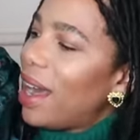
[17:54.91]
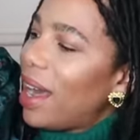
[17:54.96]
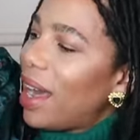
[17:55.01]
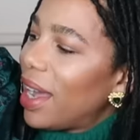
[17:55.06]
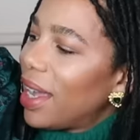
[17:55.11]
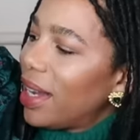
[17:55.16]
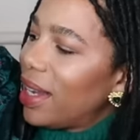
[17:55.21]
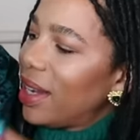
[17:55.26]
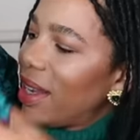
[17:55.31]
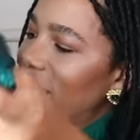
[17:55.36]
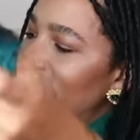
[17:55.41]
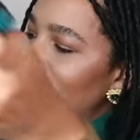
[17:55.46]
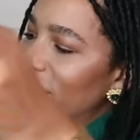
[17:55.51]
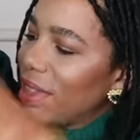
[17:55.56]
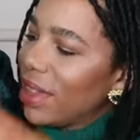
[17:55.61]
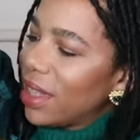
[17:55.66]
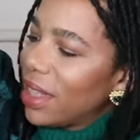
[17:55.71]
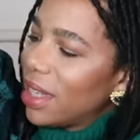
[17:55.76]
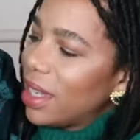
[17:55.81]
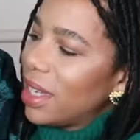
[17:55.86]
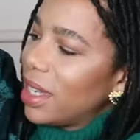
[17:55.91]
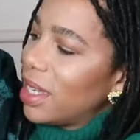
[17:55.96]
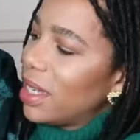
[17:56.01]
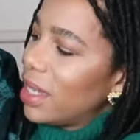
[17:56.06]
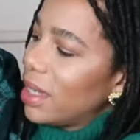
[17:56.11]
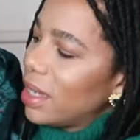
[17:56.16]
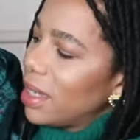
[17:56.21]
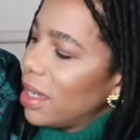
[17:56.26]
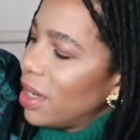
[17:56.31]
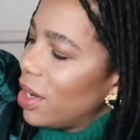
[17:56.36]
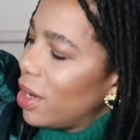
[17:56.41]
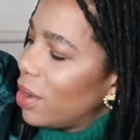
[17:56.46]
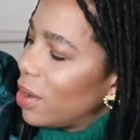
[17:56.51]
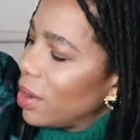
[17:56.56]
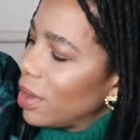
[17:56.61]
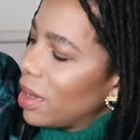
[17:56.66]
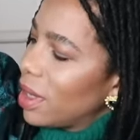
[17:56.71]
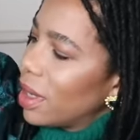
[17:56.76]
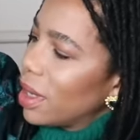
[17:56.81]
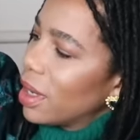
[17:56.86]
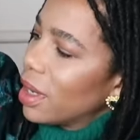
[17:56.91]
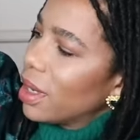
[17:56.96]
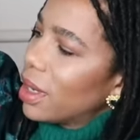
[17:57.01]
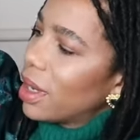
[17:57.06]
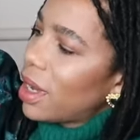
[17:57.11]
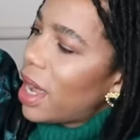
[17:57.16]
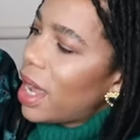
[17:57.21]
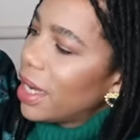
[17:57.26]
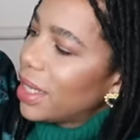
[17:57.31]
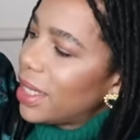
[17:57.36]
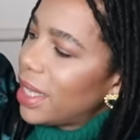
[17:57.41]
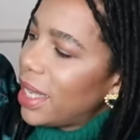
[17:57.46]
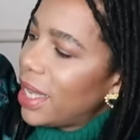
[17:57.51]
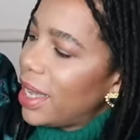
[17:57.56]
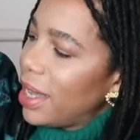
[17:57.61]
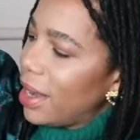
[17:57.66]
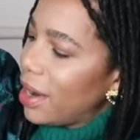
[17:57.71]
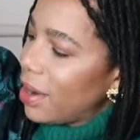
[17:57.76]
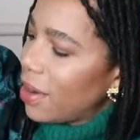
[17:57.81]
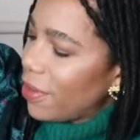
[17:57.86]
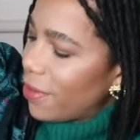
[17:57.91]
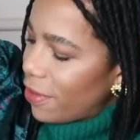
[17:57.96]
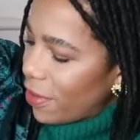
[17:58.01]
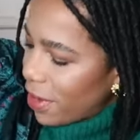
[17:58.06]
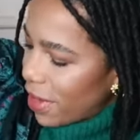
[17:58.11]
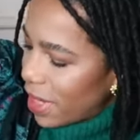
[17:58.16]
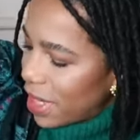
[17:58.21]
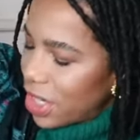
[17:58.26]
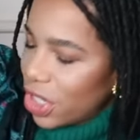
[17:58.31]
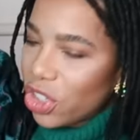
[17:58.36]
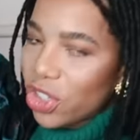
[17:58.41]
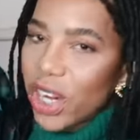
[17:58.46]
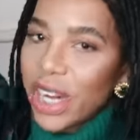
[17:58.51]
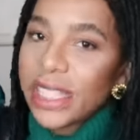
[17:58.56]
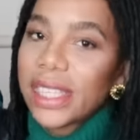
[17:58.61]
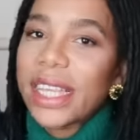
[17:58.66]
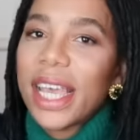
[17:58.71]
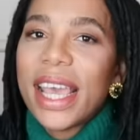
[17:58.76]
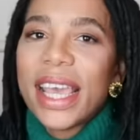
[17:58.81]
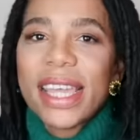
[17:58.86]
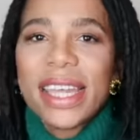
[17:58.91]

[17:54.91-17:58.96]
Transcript: I love the, you know, the cut here for this dress.